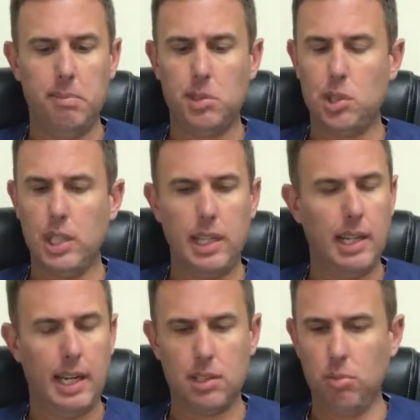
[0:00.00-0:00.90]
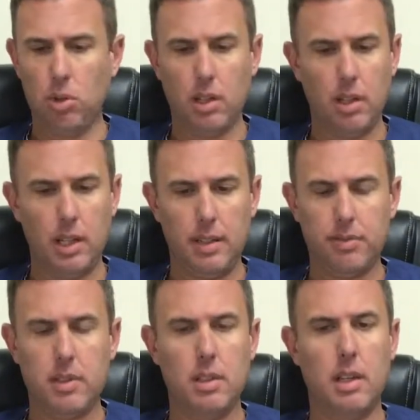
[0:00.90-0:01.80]
She hasn't worn a
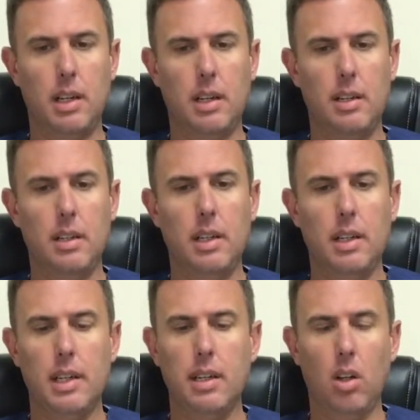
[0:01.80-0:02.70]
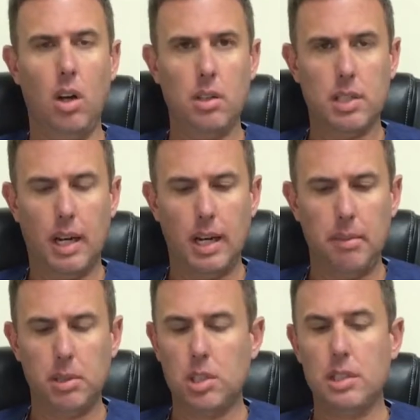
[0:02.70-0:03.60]
lift in a long time,
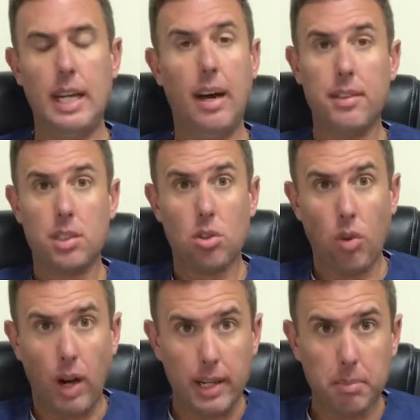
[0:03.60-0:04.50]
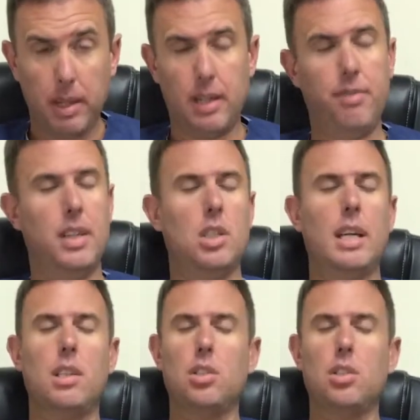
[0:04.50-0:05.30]
but she now has this chronic plantar fasciitis.